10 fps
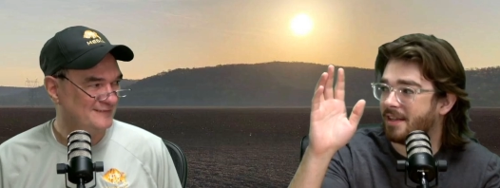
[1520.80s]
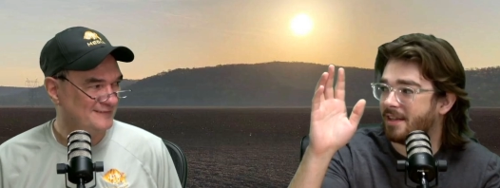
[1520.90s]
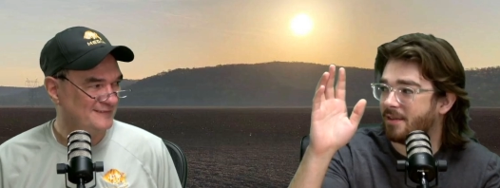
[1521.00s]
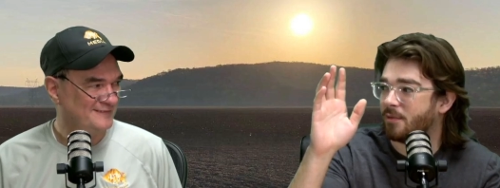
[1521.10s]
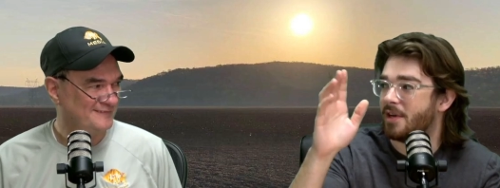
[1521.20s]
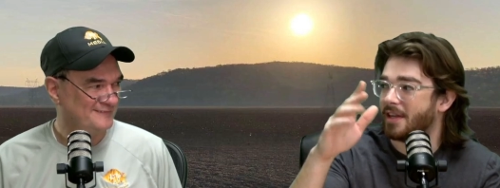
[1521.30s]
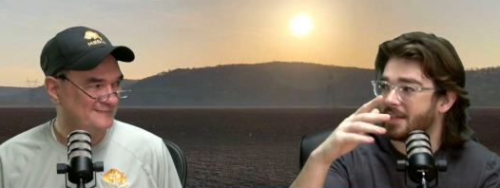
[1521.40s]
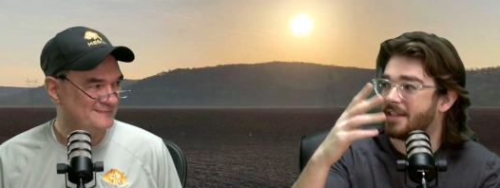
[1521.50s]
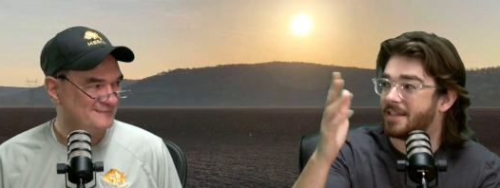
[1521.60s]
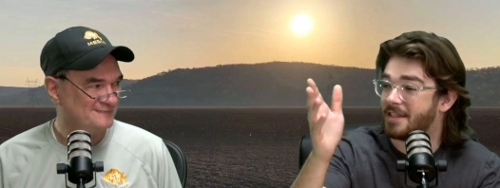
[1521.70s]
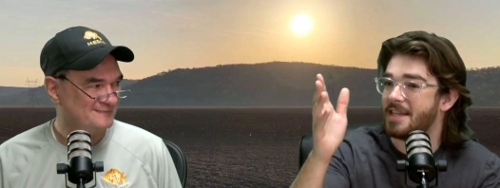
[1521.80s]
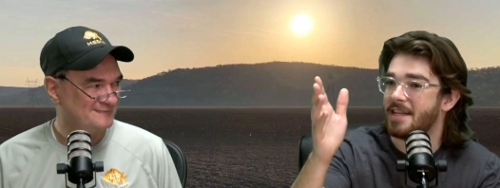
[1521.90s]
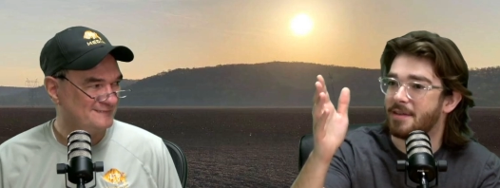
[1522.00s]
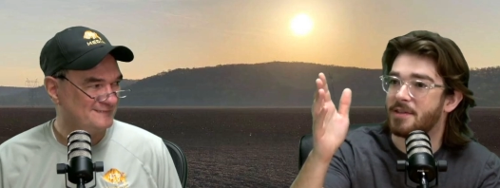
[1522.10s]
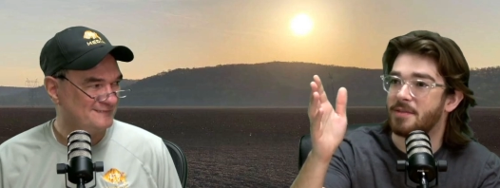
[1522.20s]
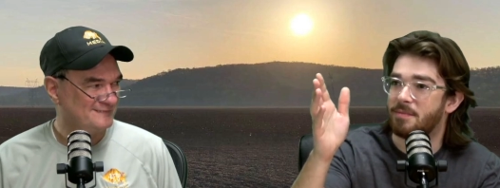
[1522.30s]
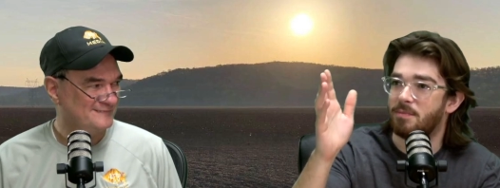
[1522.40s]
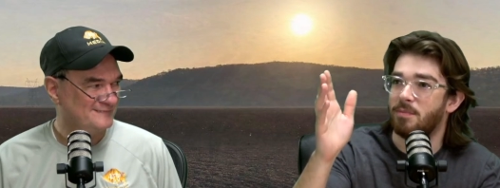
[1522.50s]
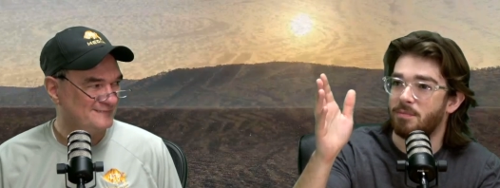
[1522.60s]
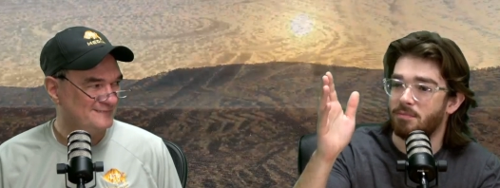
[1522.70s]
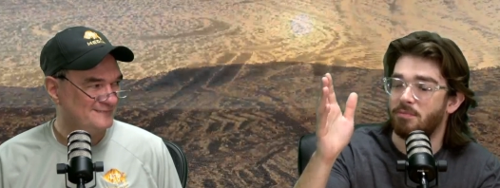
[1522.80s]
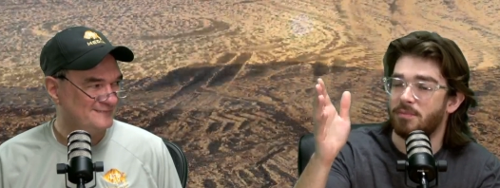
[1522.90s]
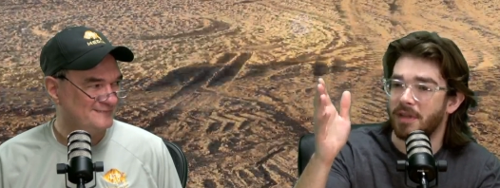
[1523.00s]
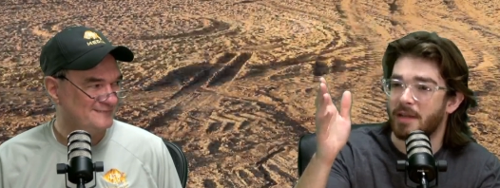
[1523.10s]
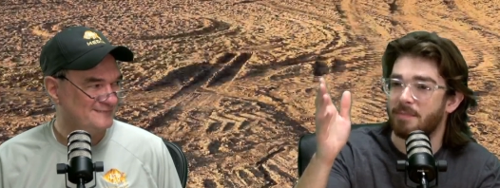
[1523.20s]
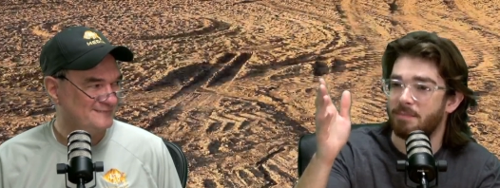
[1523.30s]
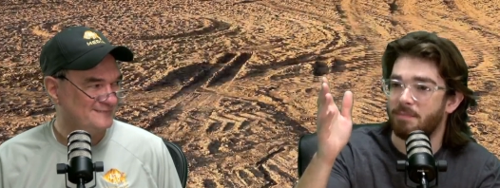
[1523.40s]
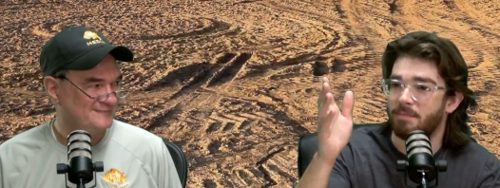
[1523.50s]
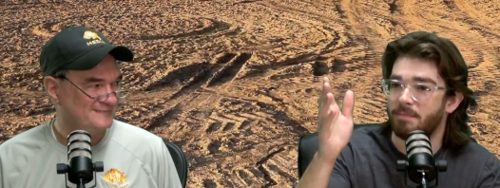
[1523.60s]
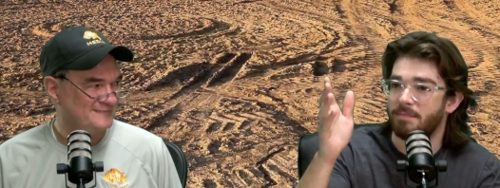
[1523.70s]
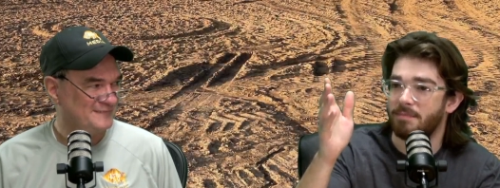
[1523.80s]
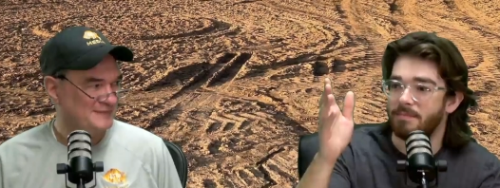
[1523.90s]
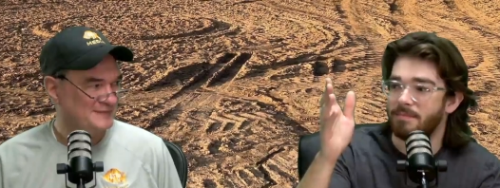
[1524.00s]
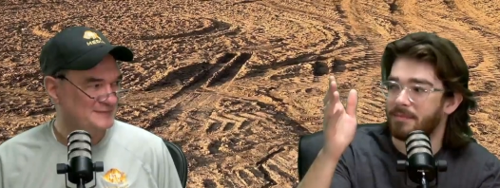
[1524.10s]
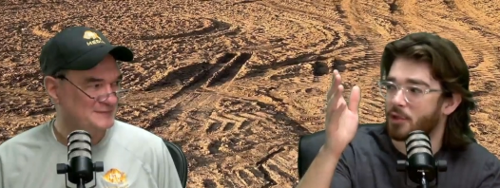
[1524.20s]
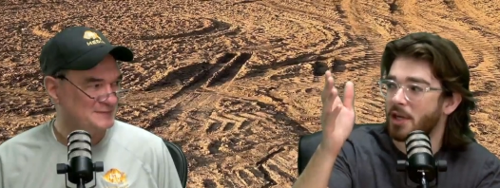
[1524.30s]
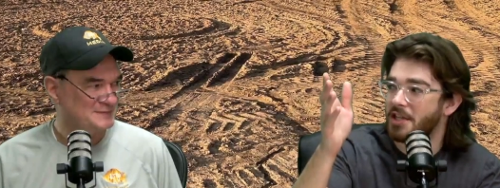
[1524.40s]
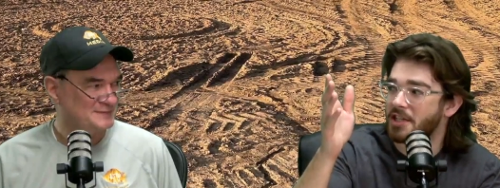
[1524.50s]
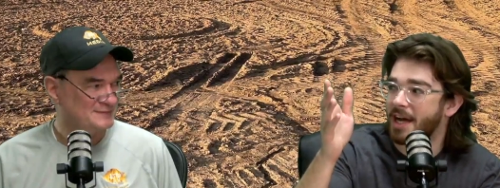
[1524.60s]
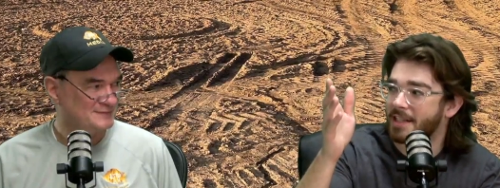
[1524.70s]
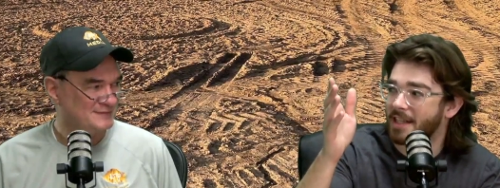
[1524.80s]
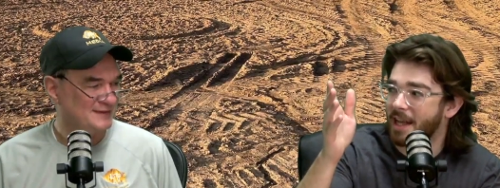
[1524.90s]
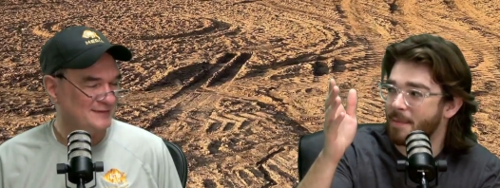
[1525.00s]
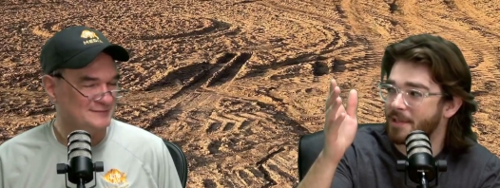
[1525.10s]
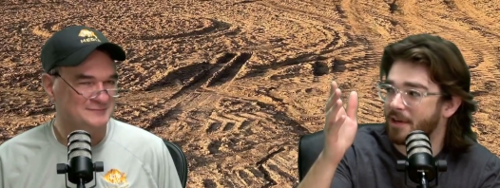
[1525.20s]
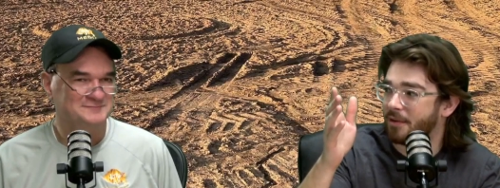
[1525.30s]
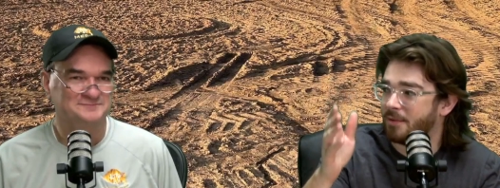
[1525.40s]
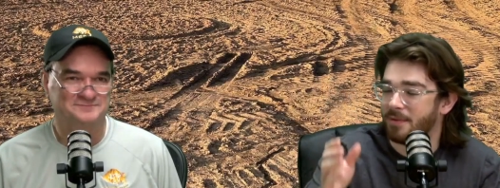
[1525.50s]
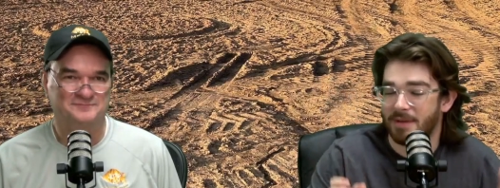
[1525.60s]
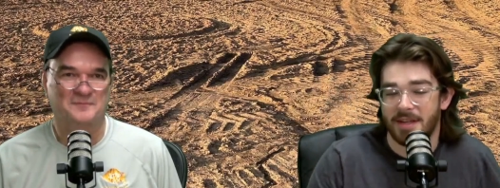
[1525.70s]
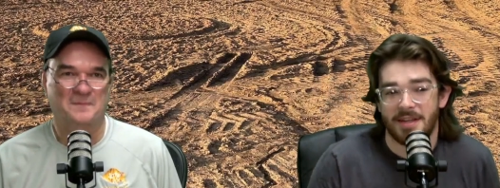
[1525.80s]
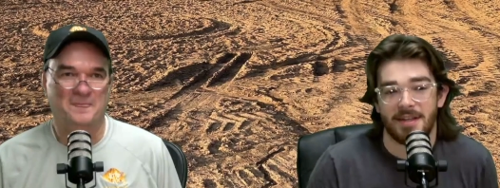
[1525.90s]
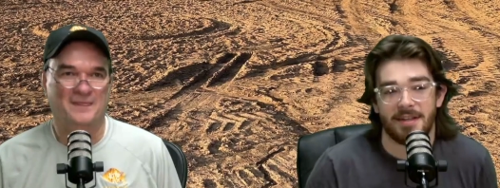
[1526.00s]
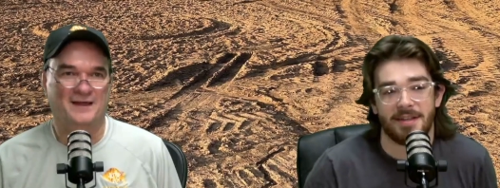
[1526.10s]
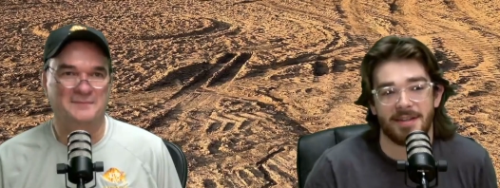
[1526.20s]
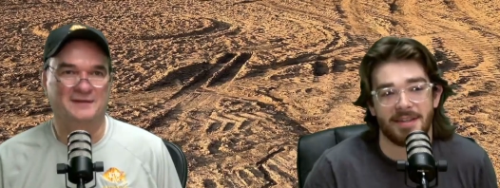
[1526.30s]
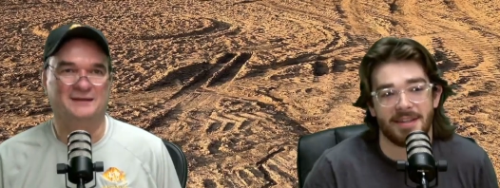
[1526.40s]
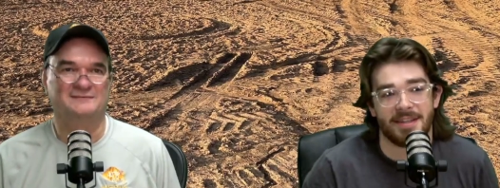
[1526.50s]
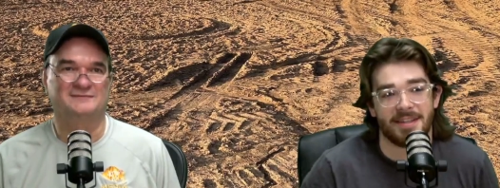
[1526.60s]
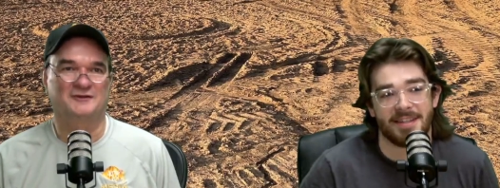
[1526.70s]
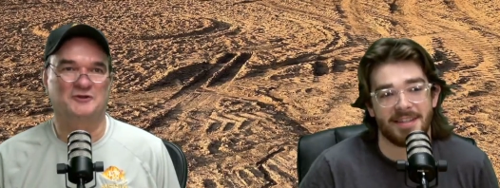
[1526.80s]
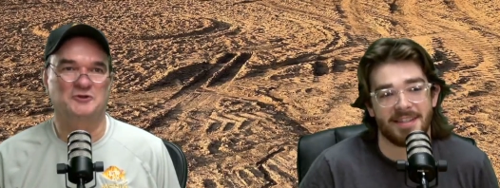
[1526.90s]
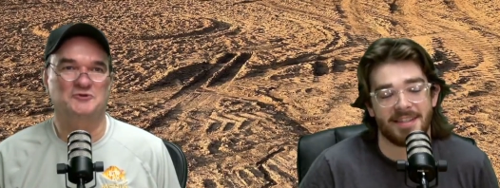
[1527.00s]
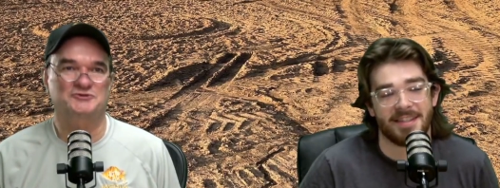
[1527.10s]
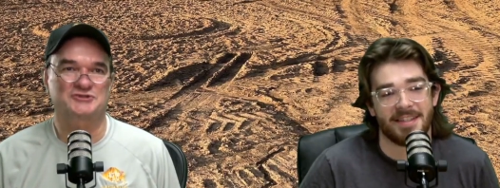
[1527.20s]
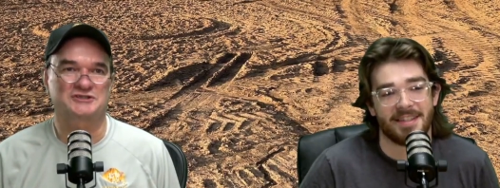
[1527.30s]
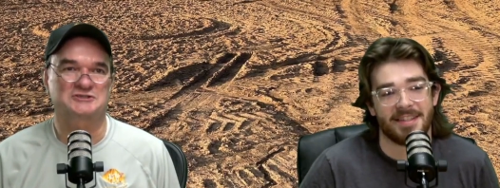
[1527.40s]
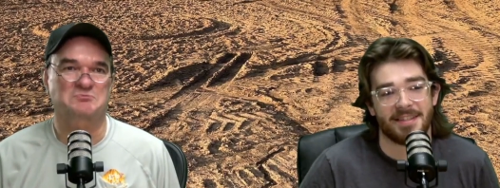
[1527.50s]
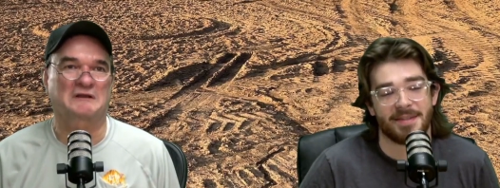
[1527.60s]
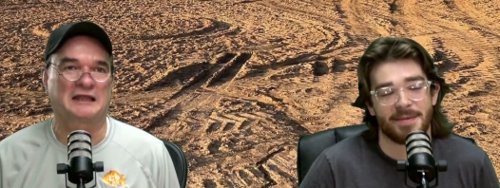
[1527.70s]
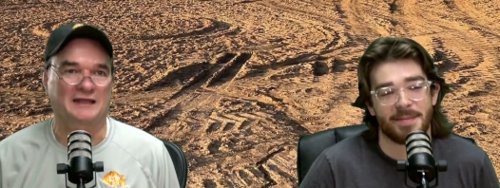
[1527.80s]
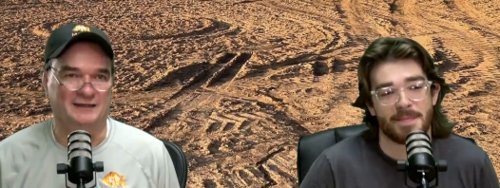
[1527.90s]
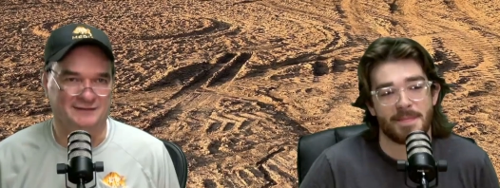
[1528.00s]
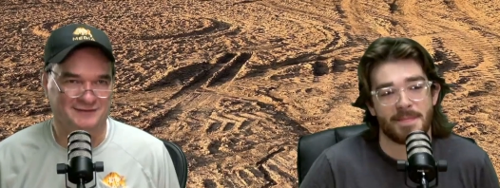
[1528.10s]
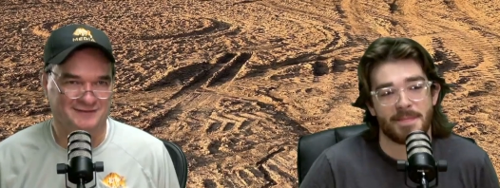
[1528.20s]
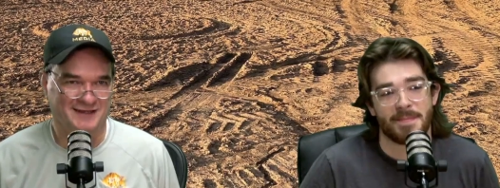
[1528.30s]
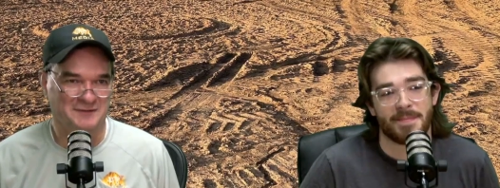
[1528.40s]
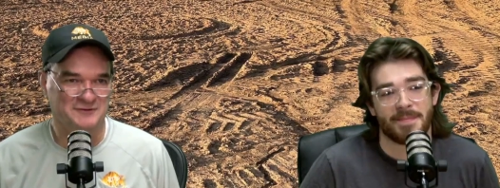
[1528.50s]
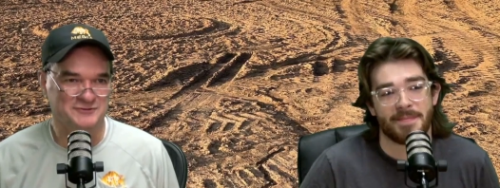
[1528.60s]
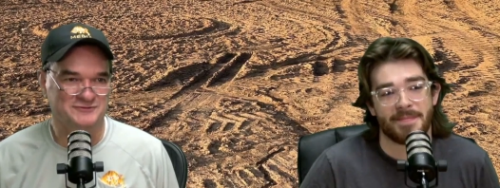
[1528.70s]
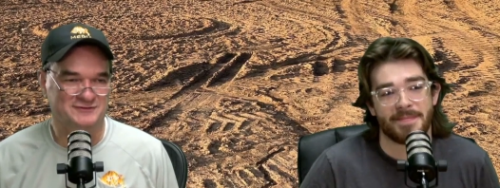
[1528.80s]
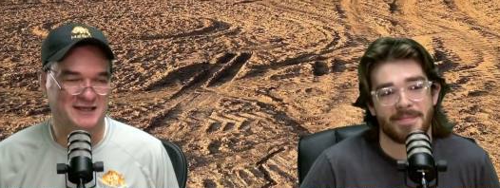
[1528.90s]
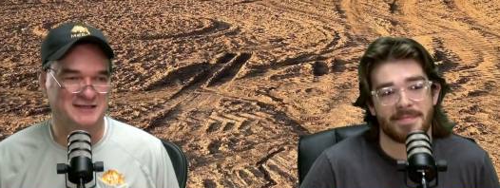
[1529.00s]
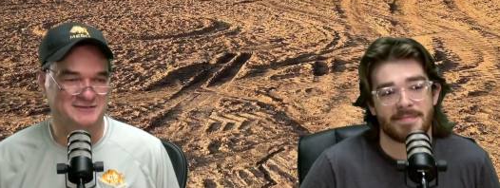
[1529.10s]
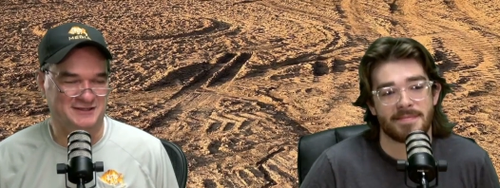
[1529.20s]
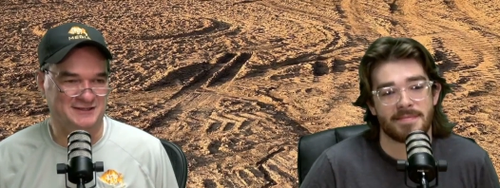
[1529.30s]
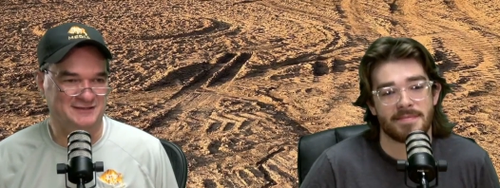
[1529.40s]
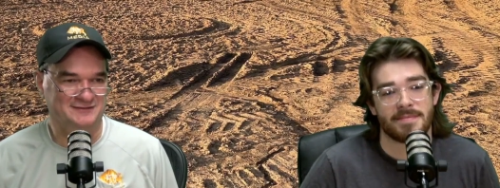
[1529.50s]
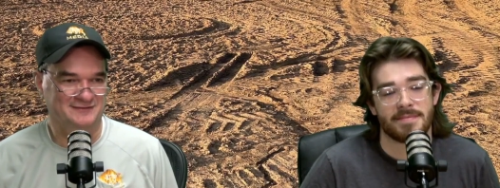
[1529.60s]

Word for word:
Speaker 1: where you could see like screenshots of yeah. the episode.
Speaker 2: I mean, Lucy Splain, that was Desi